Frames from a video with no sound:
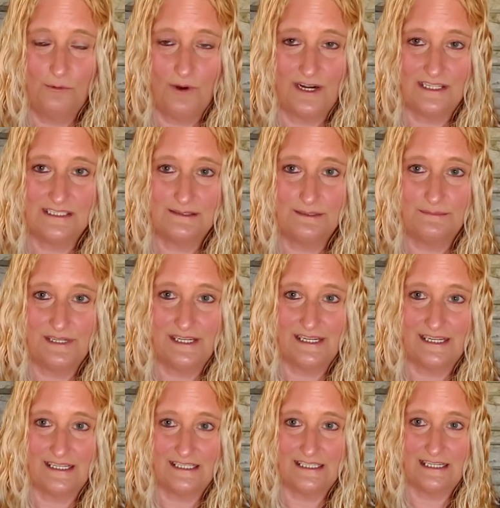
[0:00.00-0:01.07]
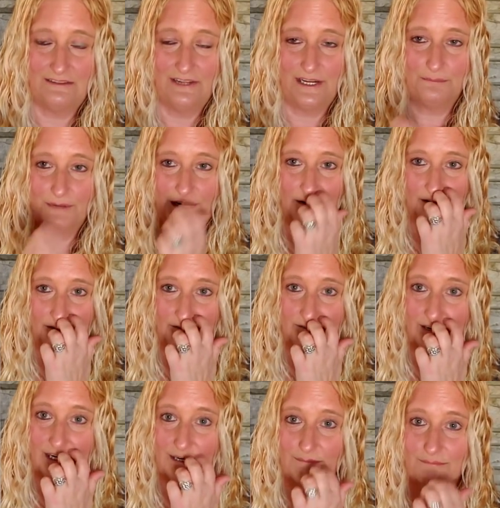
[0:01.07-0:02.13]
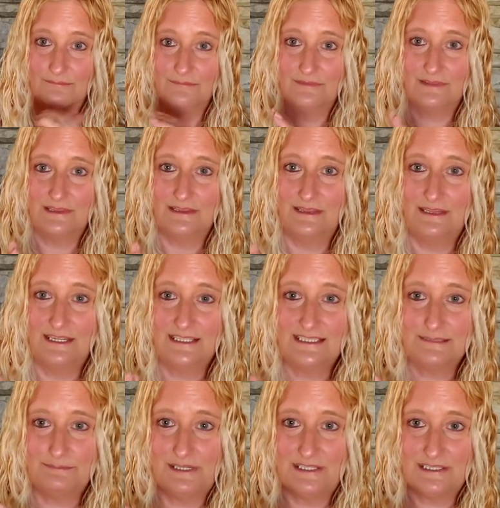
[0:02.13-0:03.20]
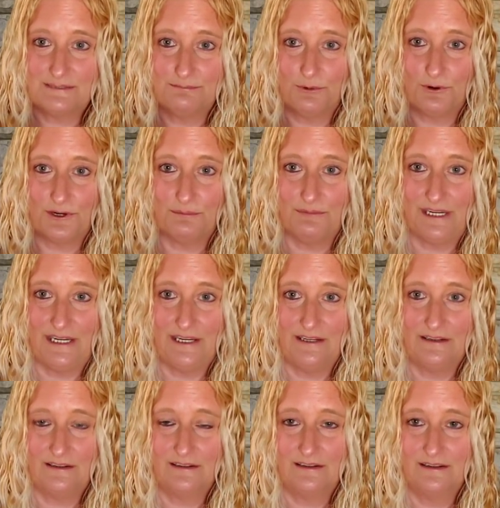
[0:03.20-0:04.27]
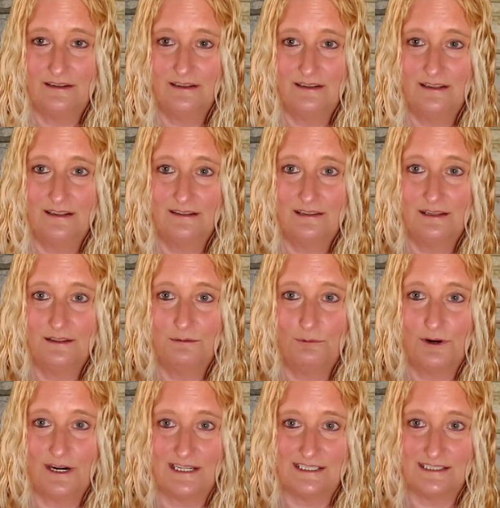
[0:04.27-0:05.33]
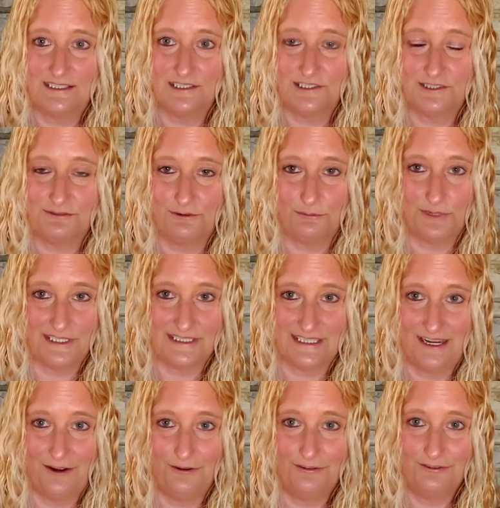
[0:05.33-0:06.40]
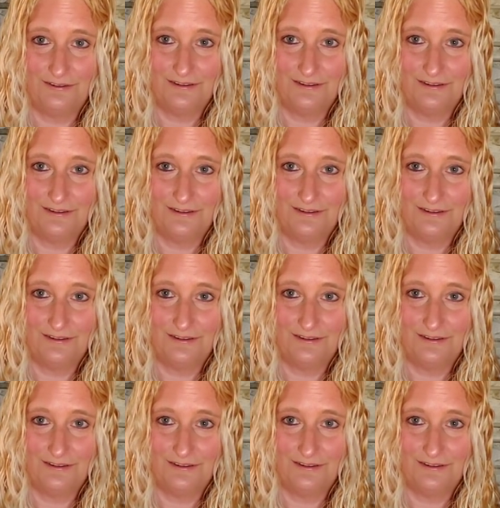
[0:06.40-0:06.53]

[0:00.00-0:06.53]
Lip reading: it to be anything like my other frame. This means more to me than the one I stitched for myself.